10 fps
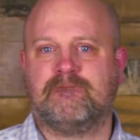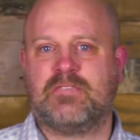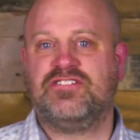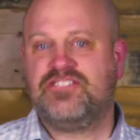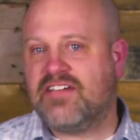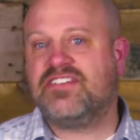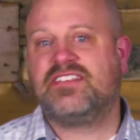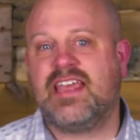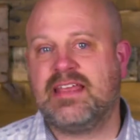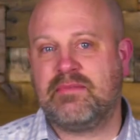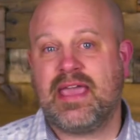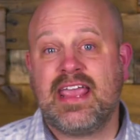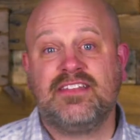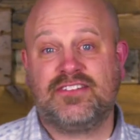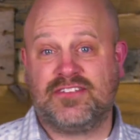These are devastating
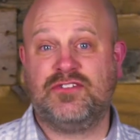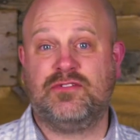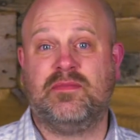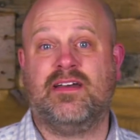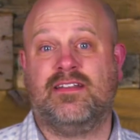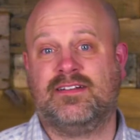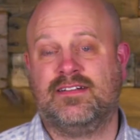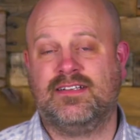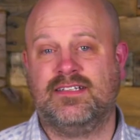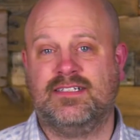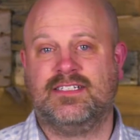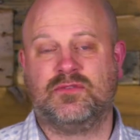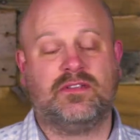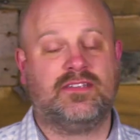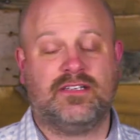pains to a mother. It's
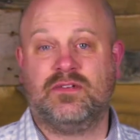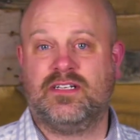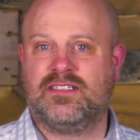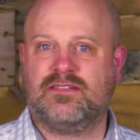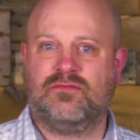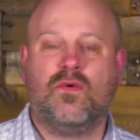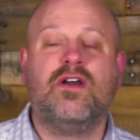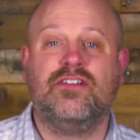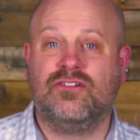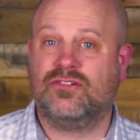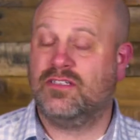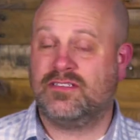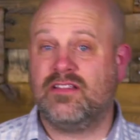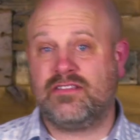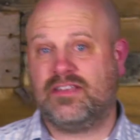one thing when it's a 1 year old. It's
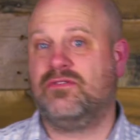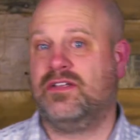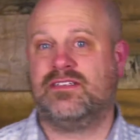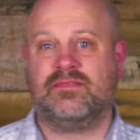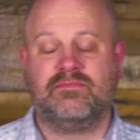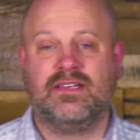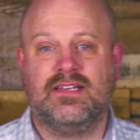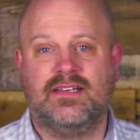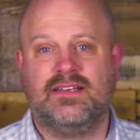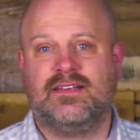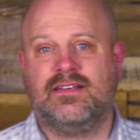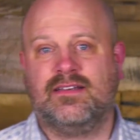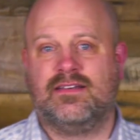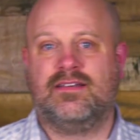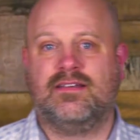another thing when it's a
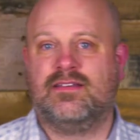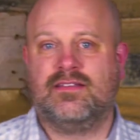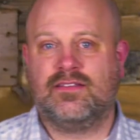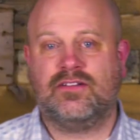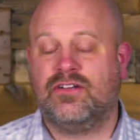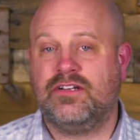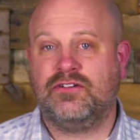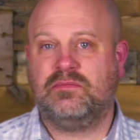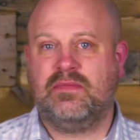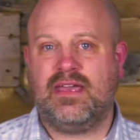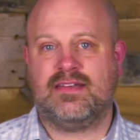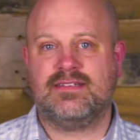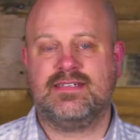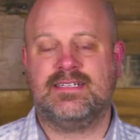30-year-old man.